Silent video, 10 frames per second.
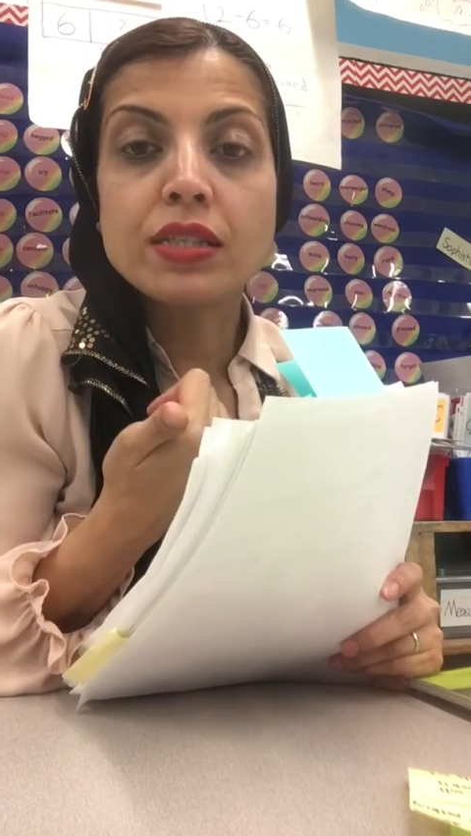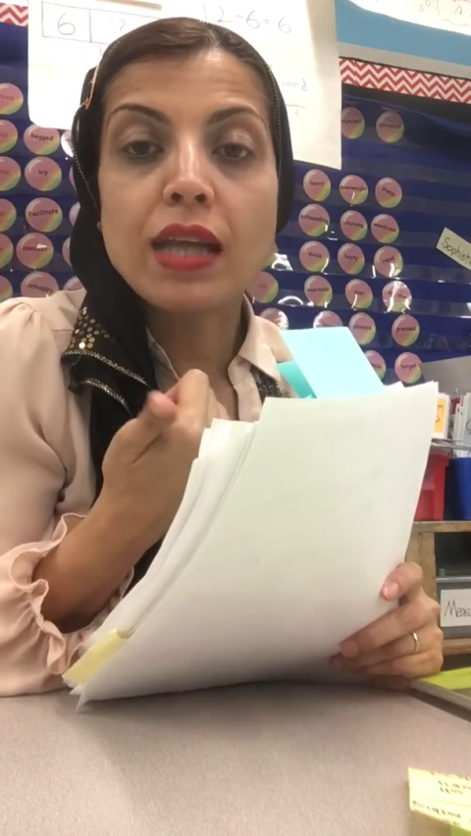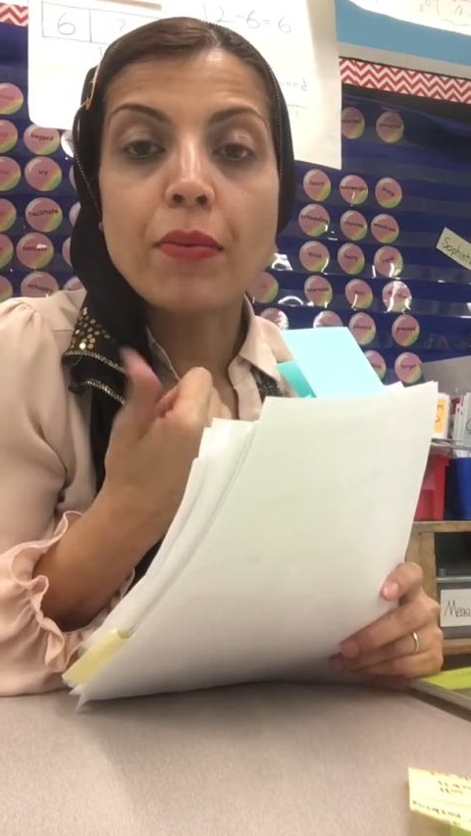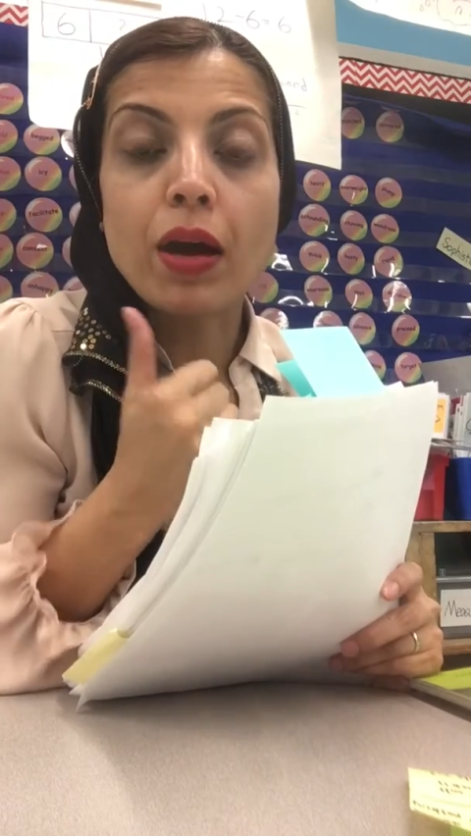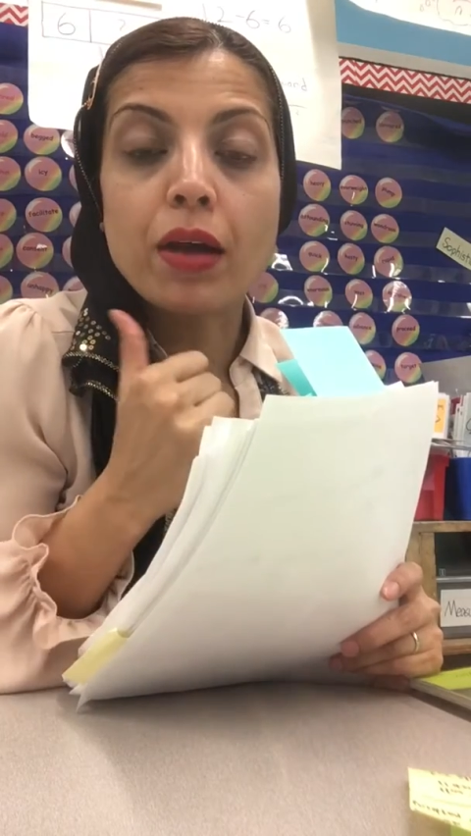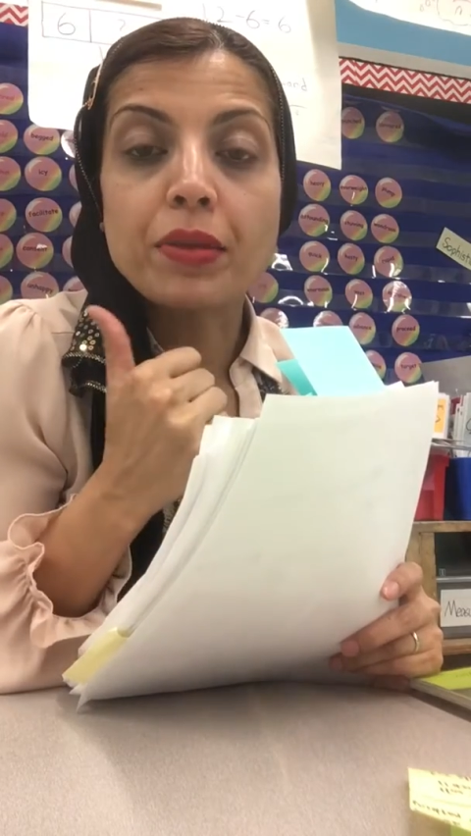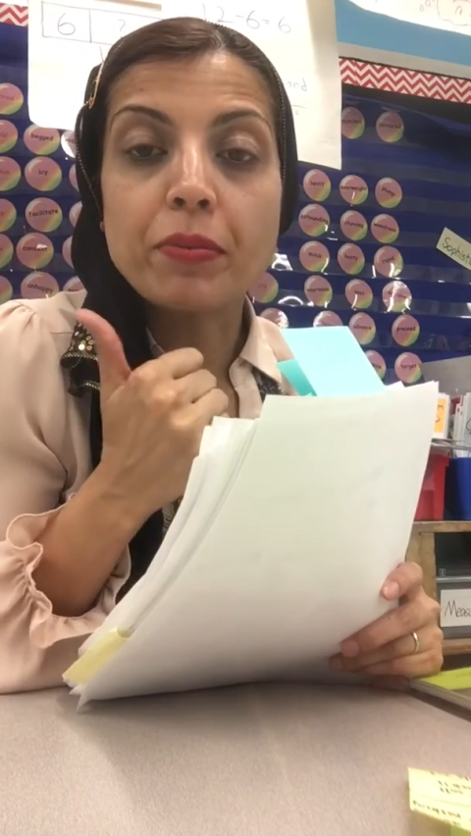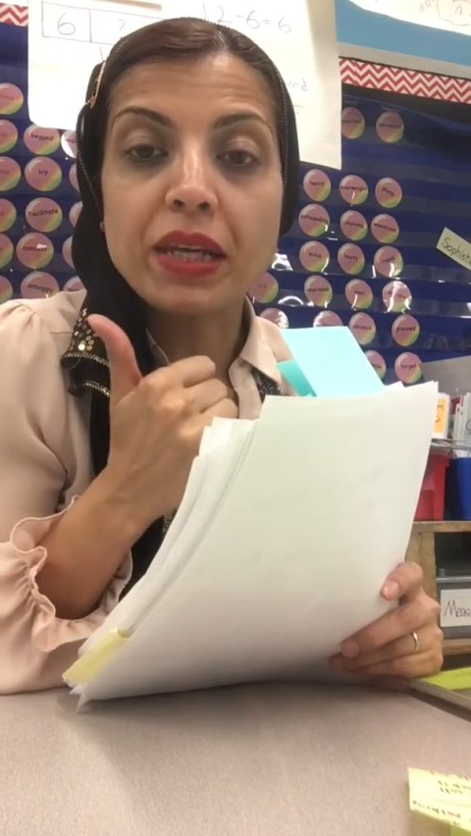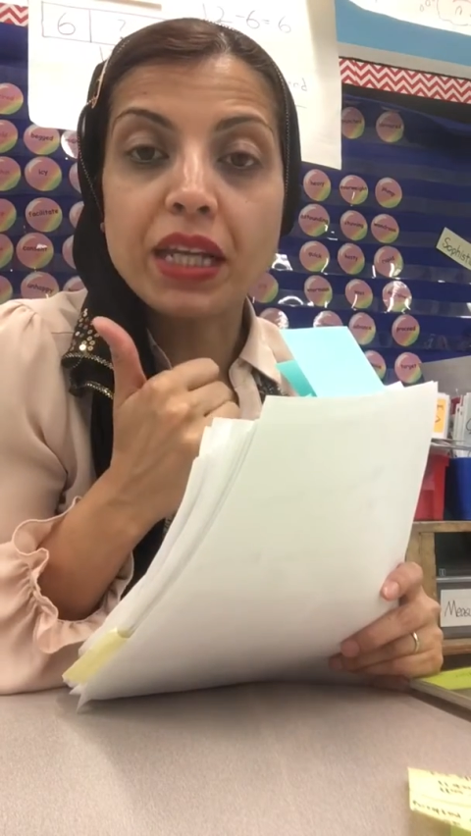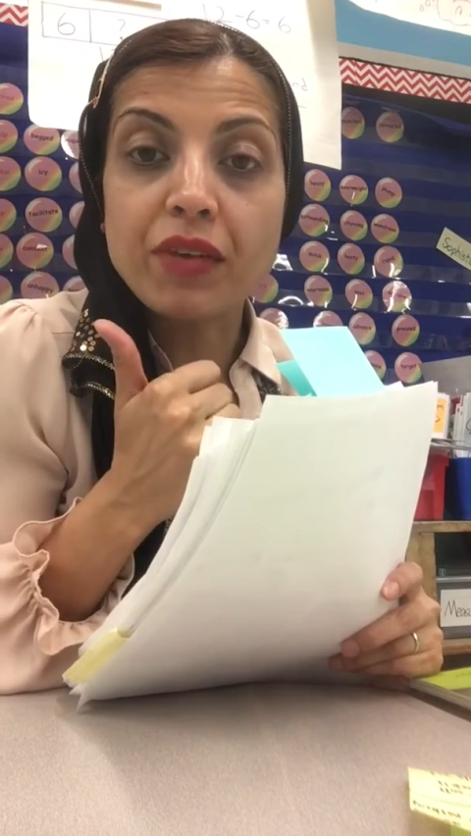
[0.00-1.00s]
In the
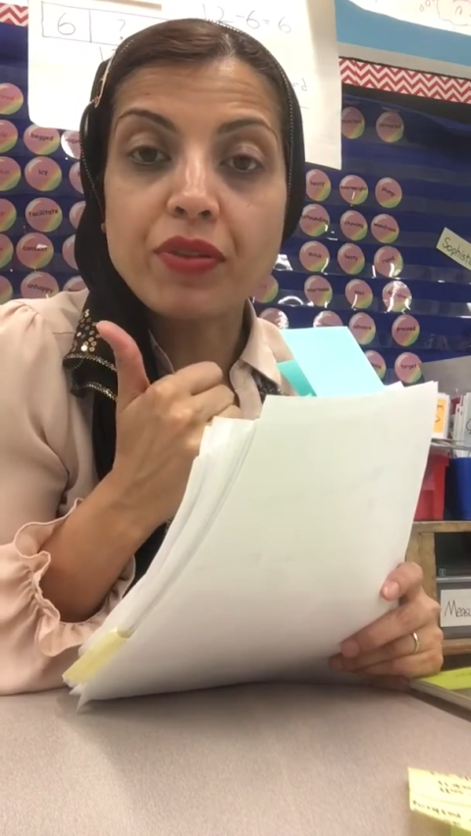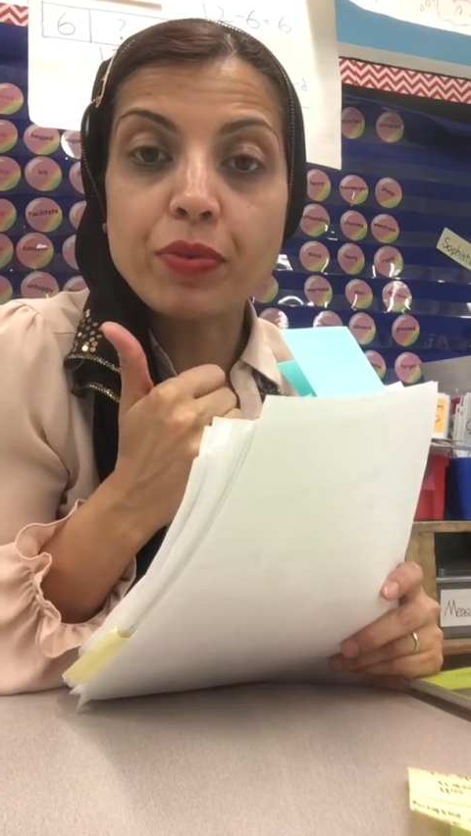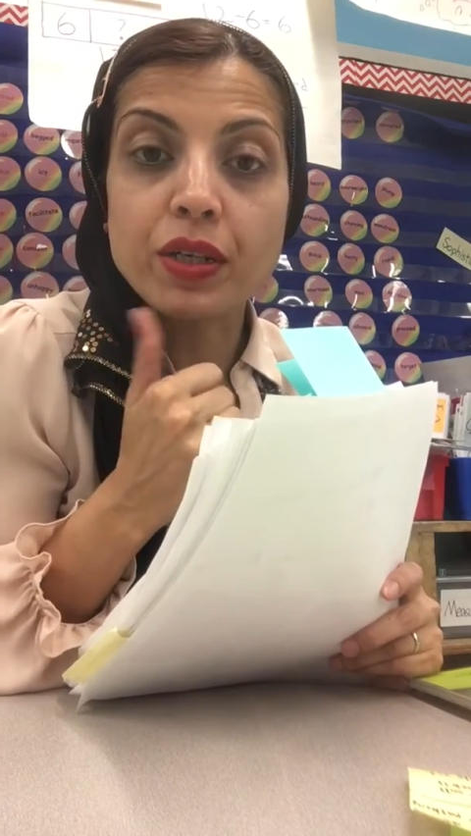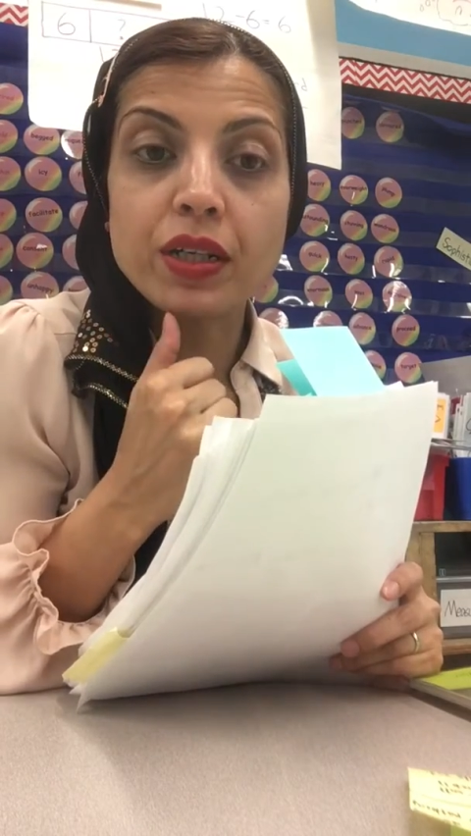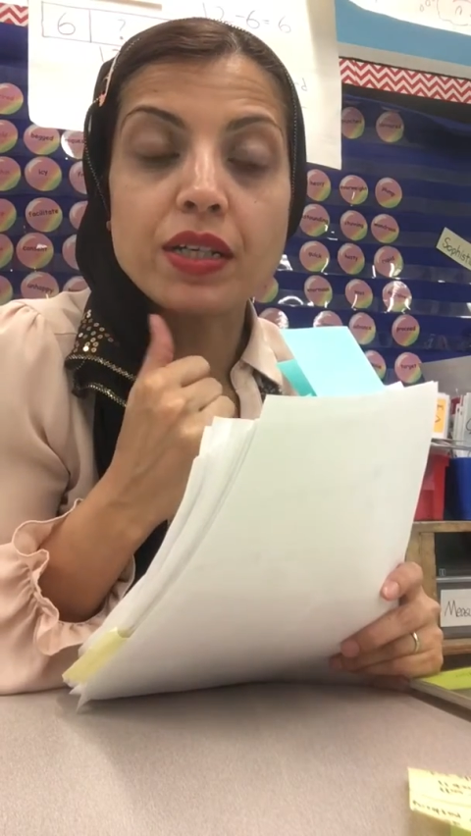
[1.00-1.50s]
beginning of the book,